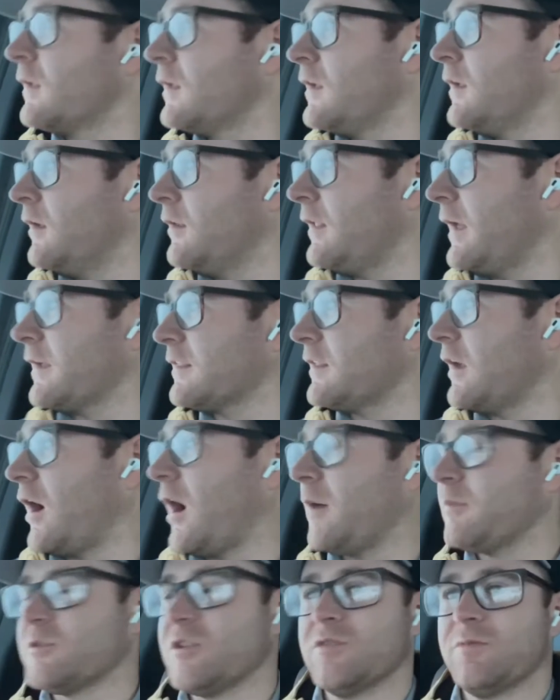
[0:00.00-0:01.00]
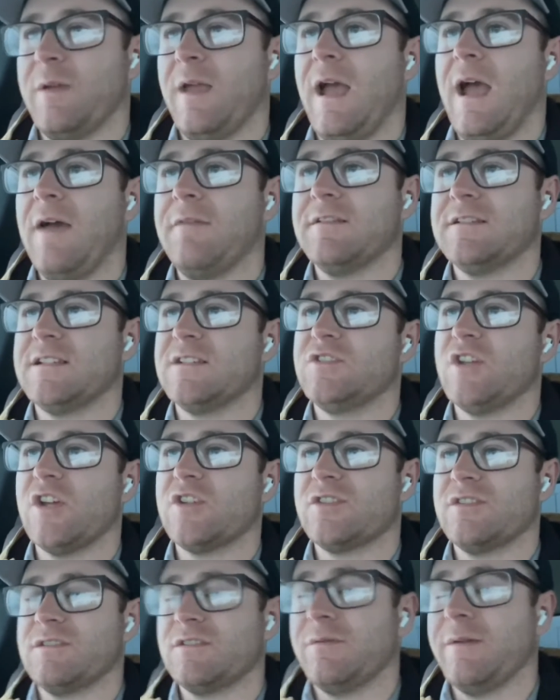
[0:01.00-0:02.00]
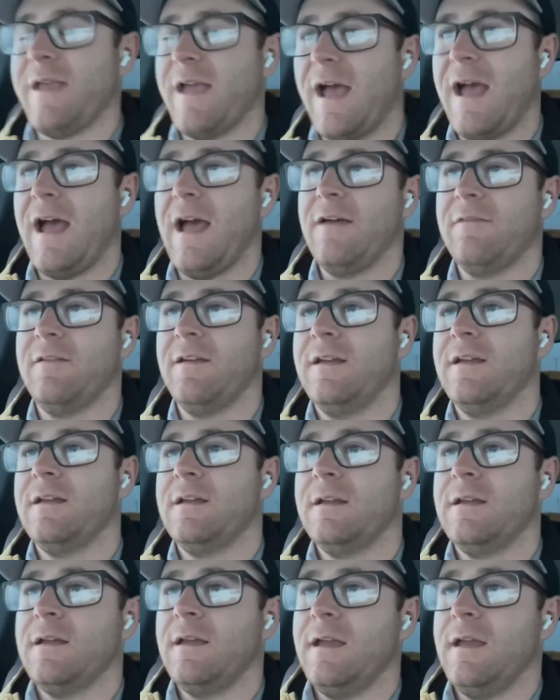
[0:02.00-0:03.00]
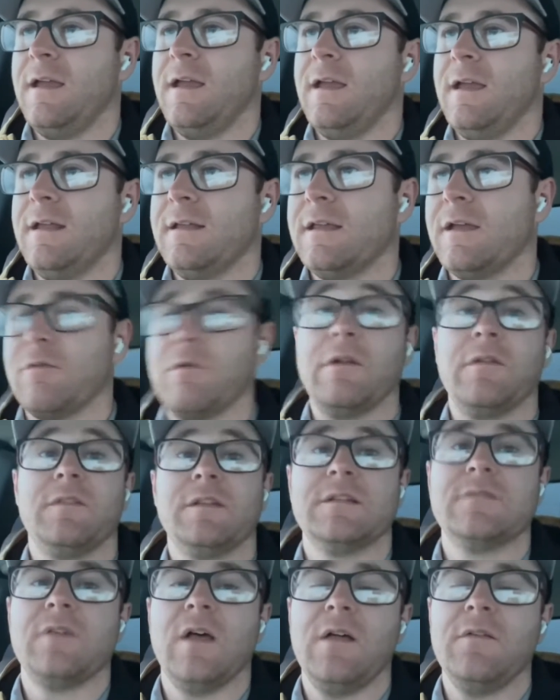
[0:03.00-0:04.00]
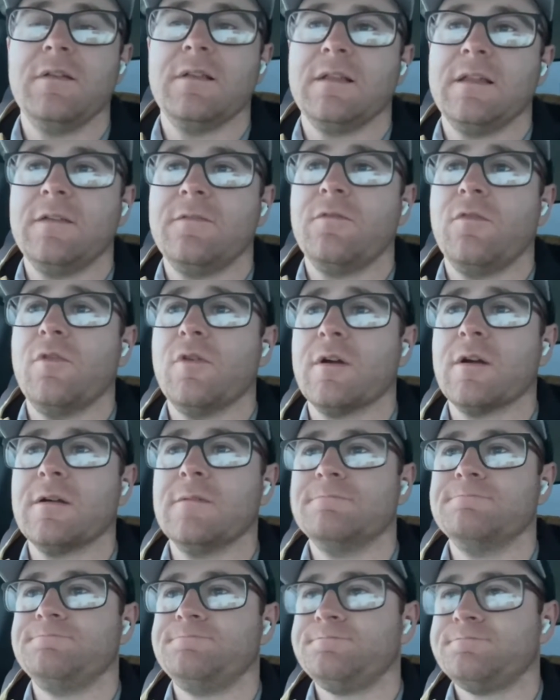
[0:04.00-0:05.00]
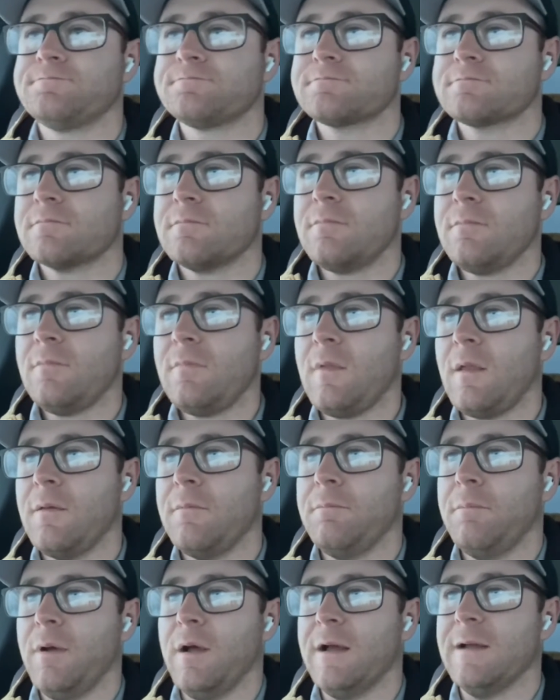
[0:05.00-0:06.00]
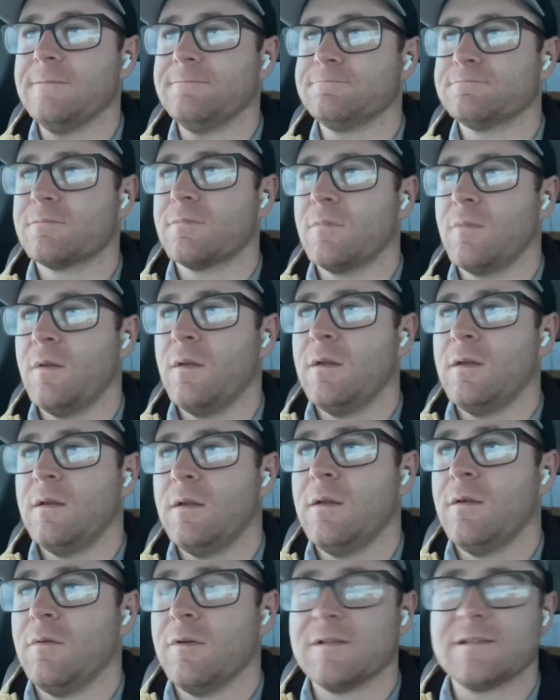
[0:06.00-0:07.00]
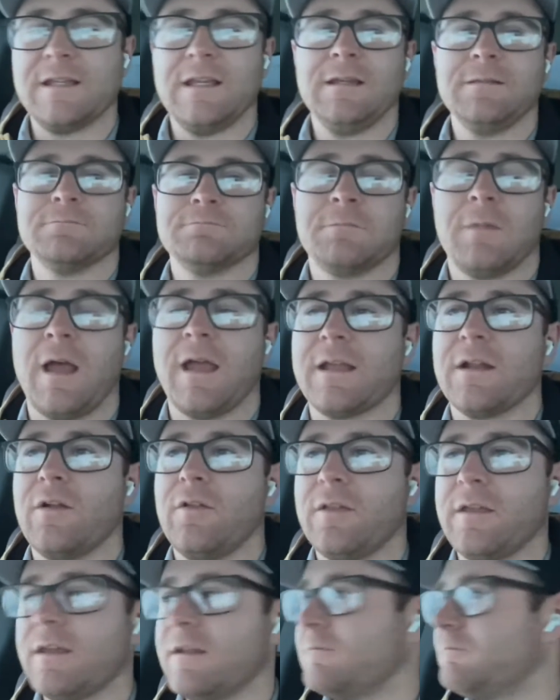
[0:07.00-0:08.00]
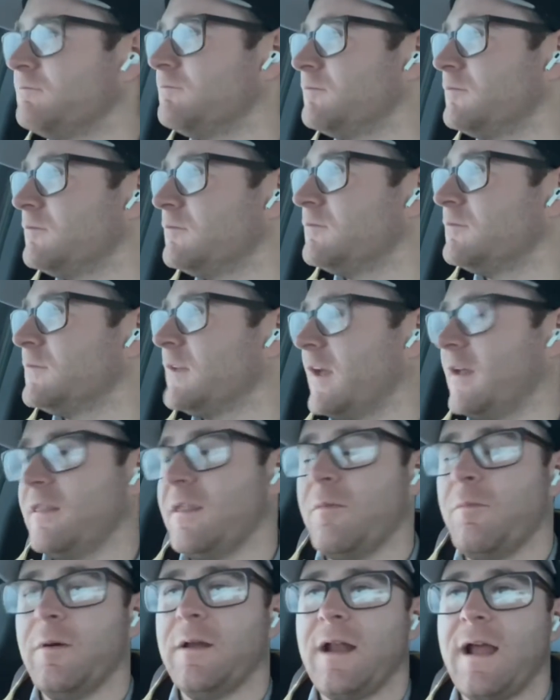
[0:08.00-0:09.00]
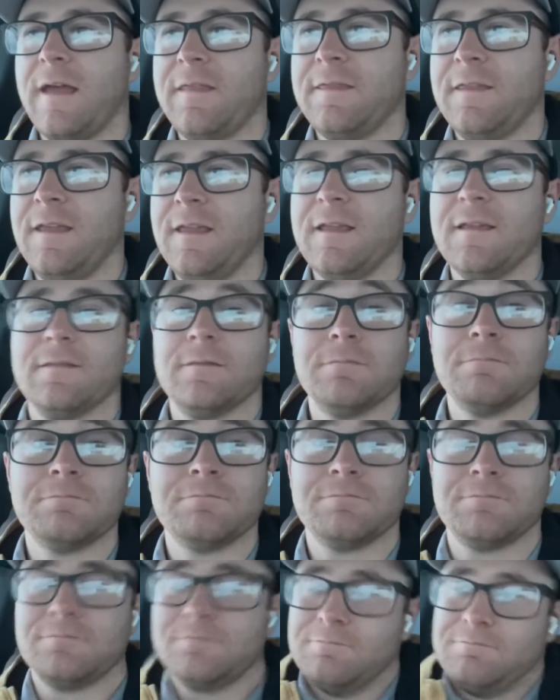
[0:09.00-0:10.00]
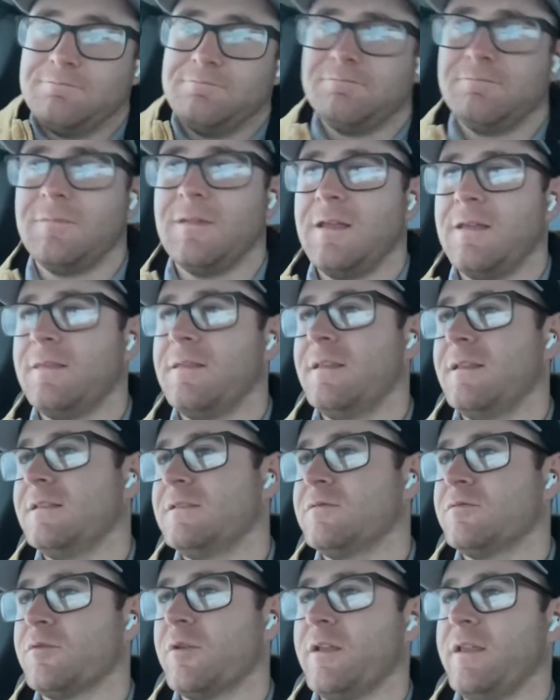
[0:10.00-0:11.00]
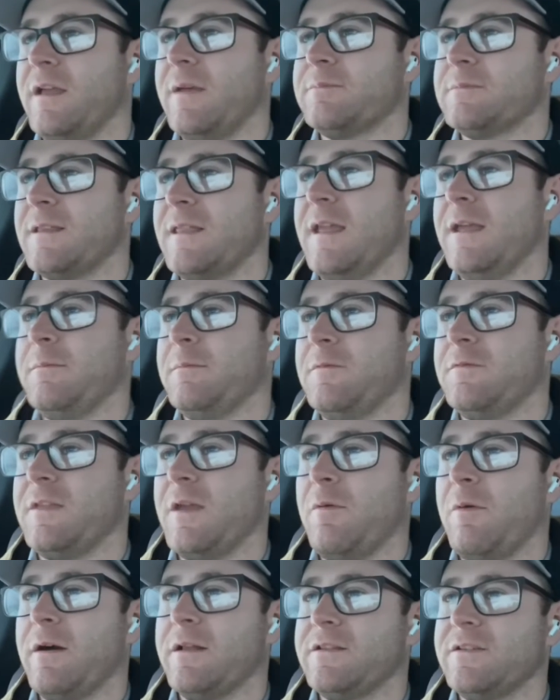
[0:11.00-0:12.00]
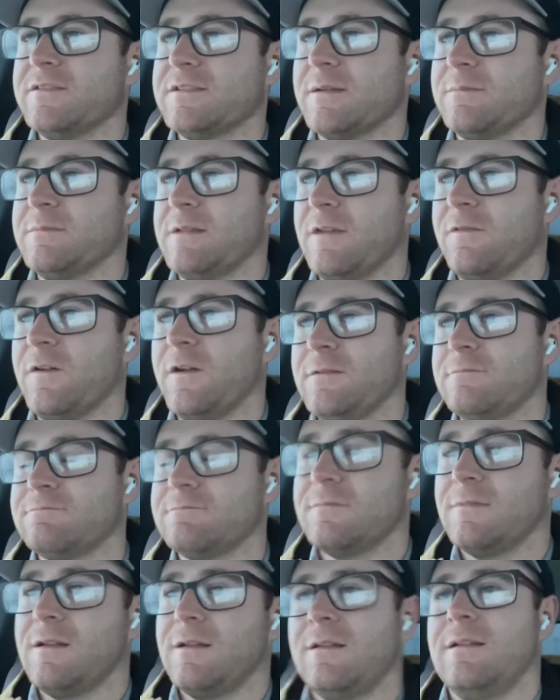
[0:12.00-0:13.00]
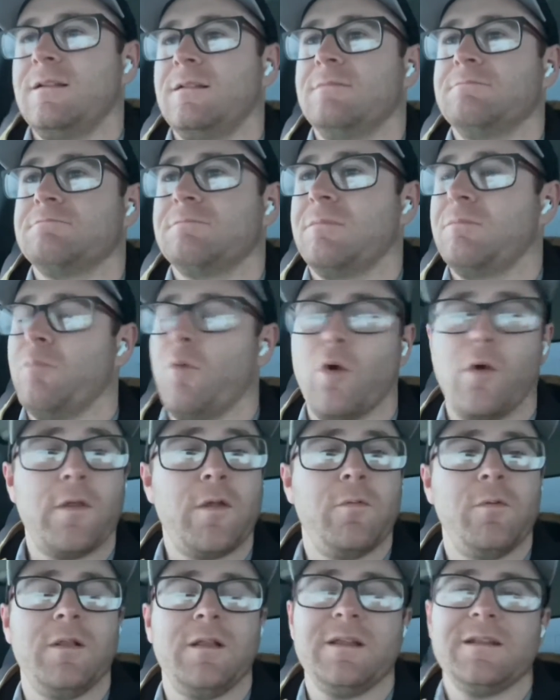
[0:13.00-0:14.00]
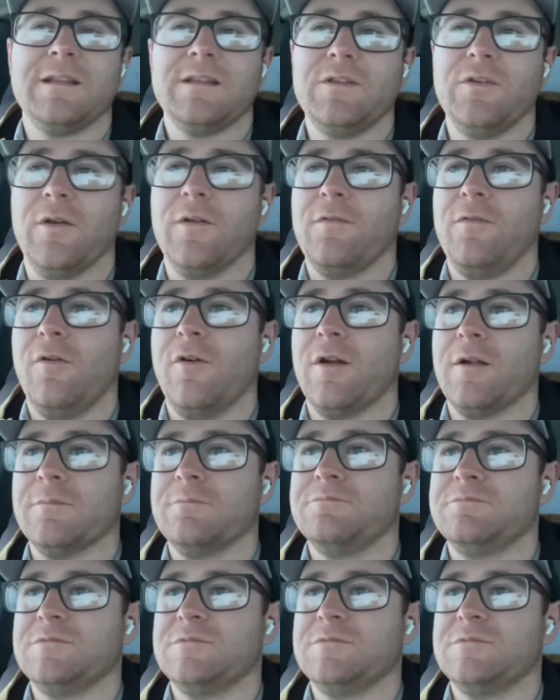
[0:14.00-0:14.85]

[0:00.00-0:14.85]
I like the options we have, the suggestions we have, and get rid of this Velvetleaf for them. But we'll see. I can only tell them what I think, and it's really up to them. If they want to do something different, more than willing to do it for them.